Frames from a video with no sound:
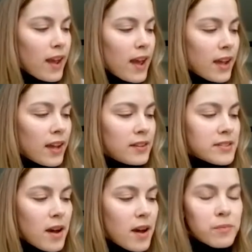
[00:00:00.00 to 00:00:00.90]

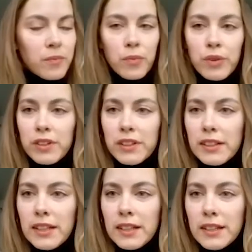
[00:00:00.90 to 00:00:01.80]
And we really
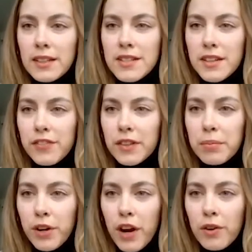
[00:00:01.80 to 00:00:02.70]
needed a different
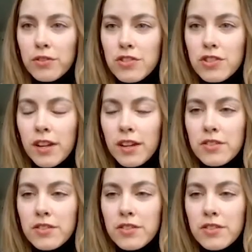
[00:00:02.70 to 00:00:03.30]
approach